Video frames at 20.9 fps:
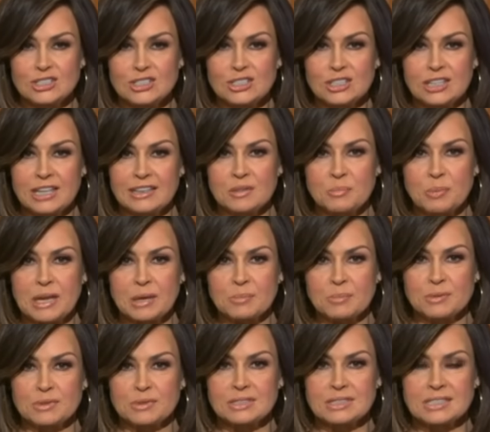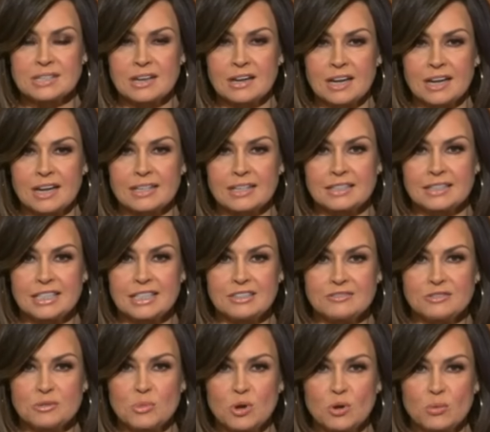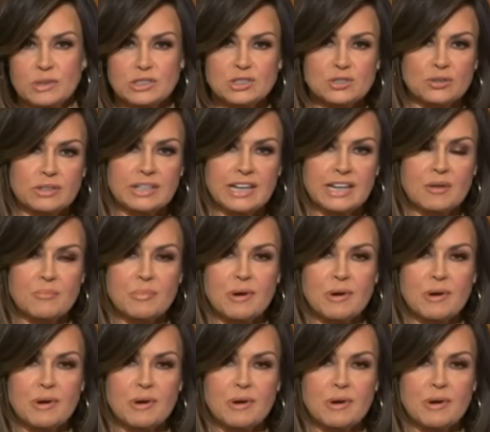to let the people decide. For more, we're joined now